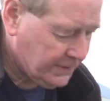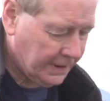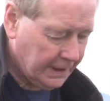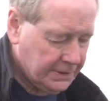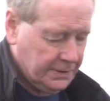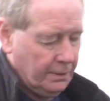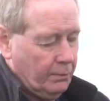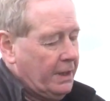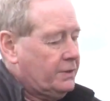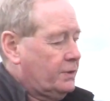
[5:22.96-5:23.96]
bag, as
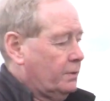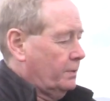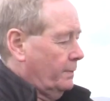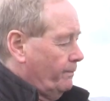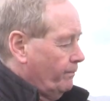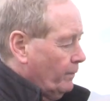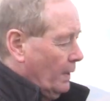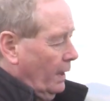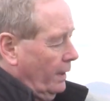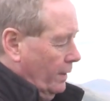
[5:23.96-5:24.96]
well as the usual
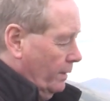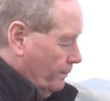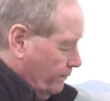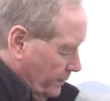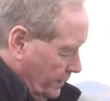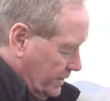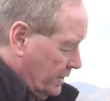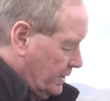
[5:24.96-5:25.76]
stuff, Dr. Douglas